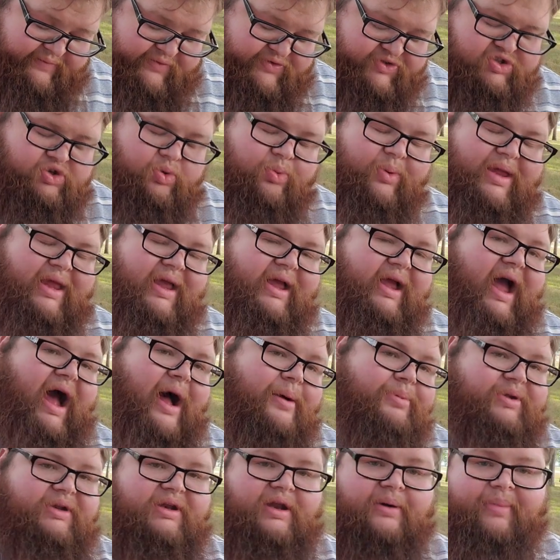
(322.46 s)
Squee,
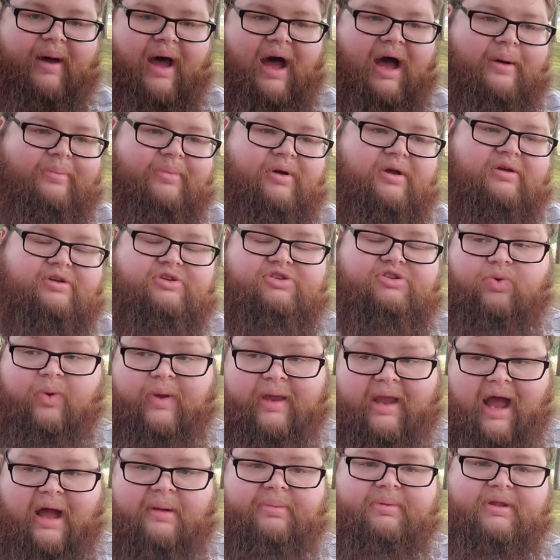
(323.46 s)
Goblin Nabob. Squee,
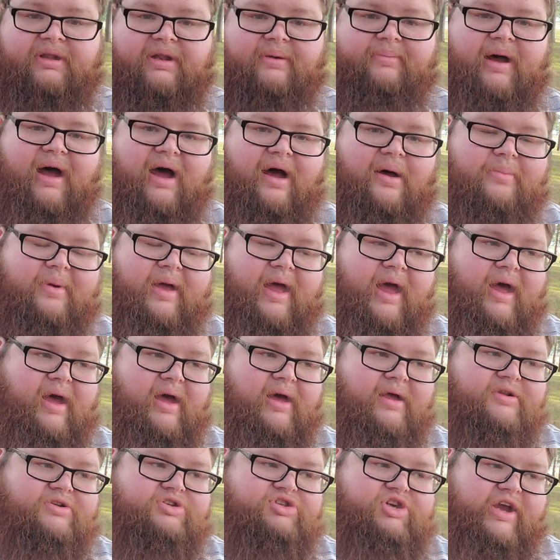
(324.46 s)
Goblin Nabob,
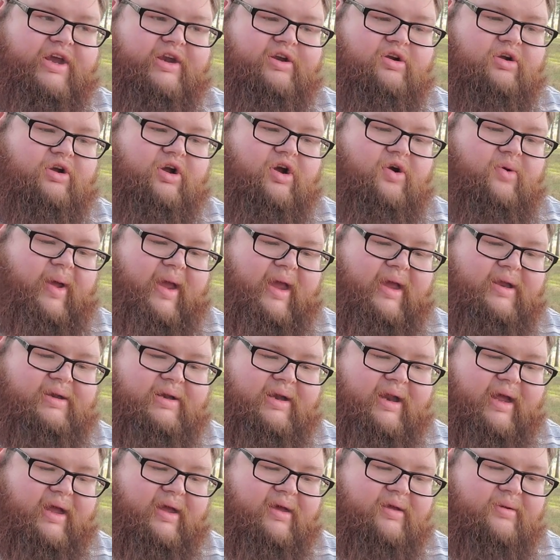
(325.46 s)
and Chainer go hand in
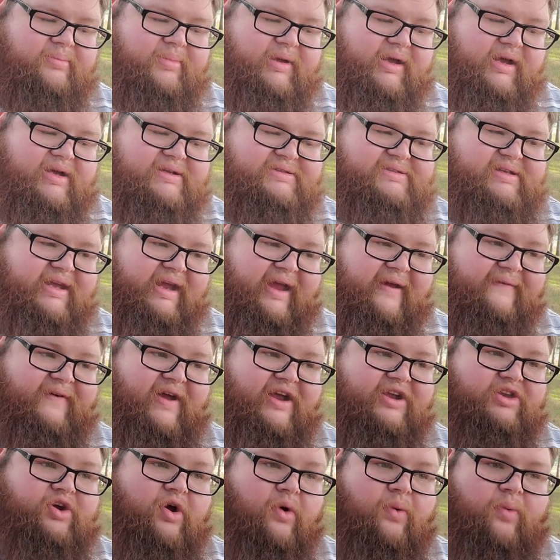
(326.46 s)
hand because, like, if I
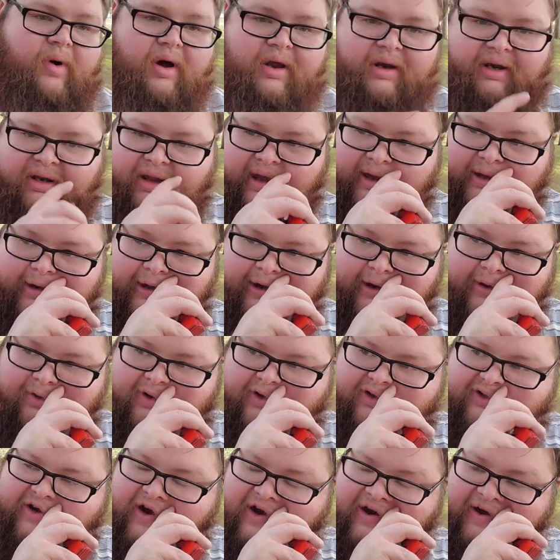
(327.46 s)
don't want to,
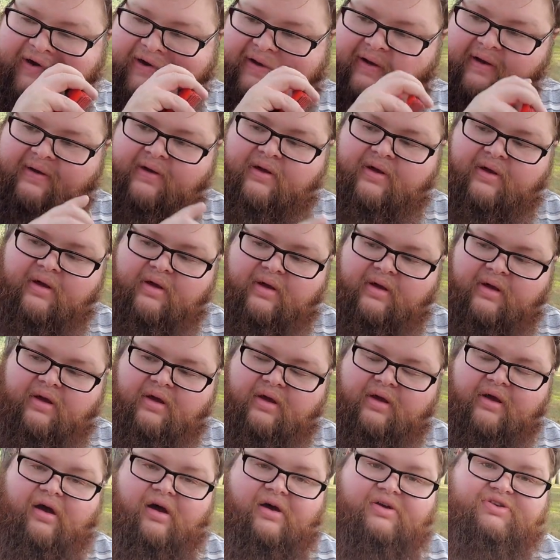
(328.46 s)
discard
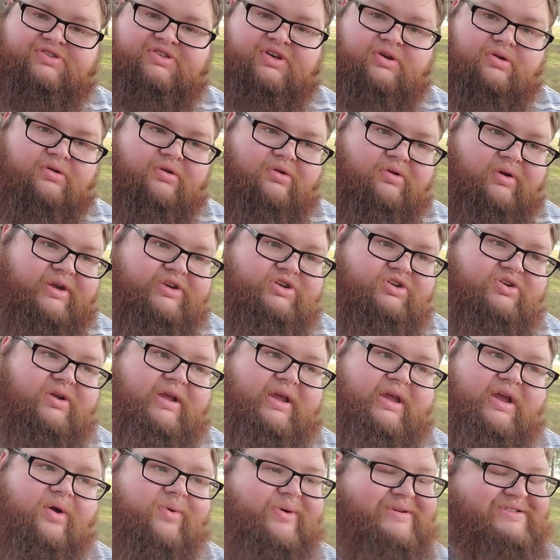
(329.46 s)
a certain creature,
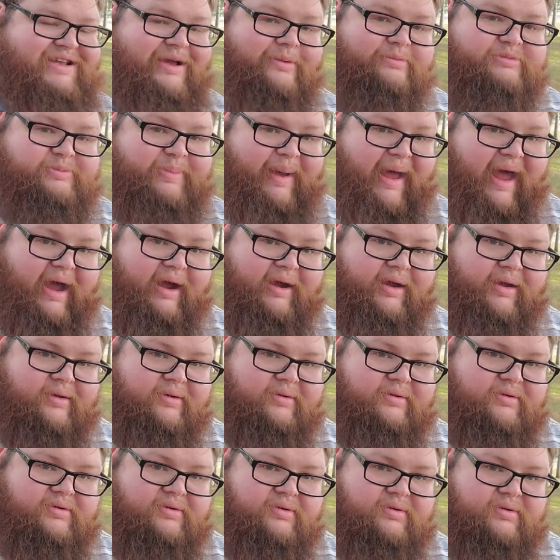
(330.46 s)
he always comes back.
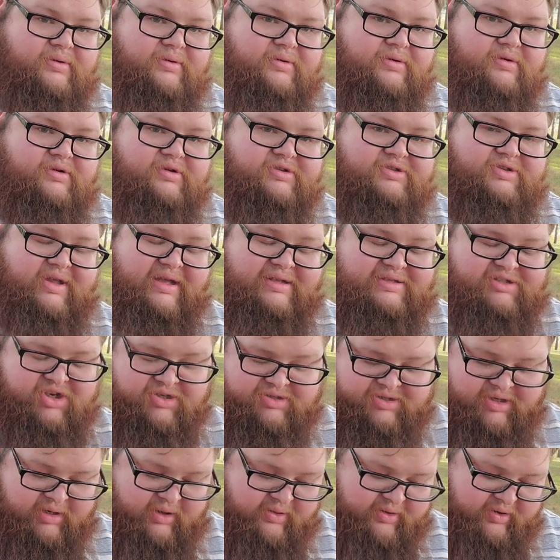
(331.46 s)
So that's
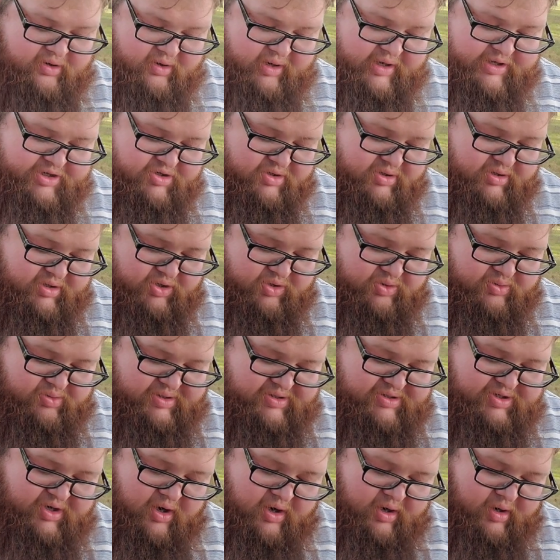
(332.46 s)
just another creature to
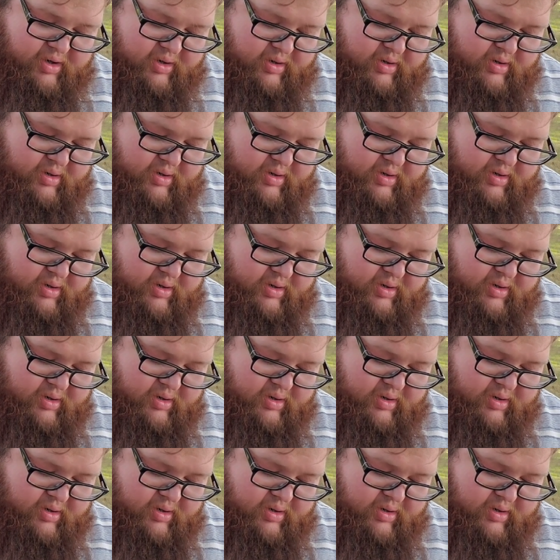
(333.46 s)
discard.